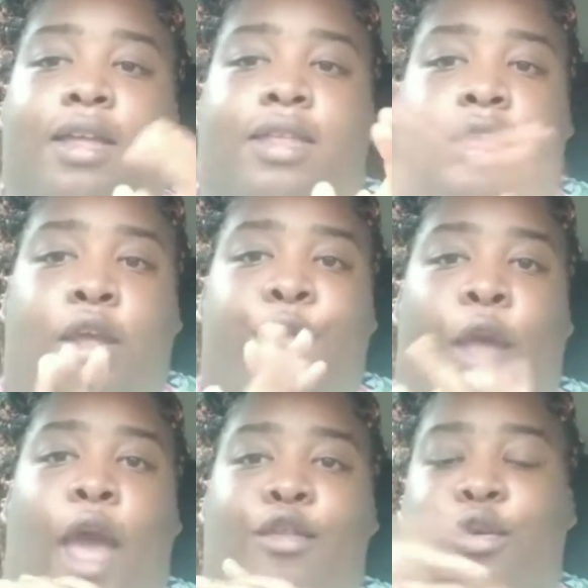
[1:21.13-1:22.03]
and see
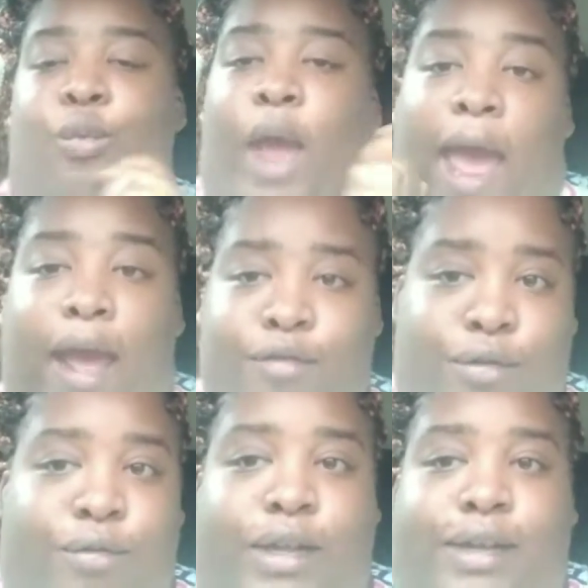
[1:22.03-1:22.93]
how she react
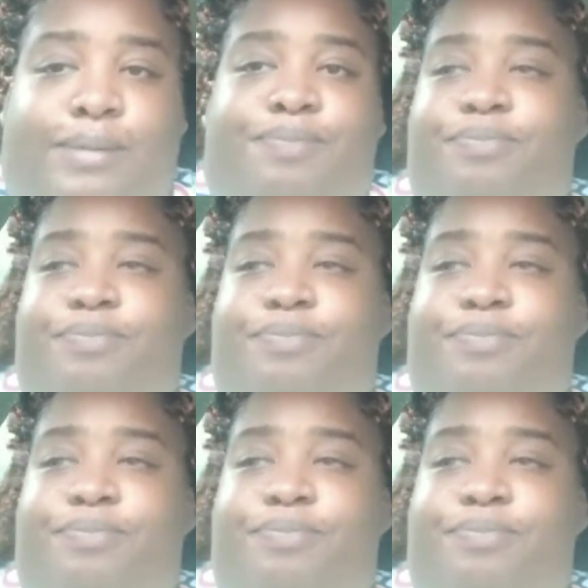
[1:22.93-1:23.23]
to it.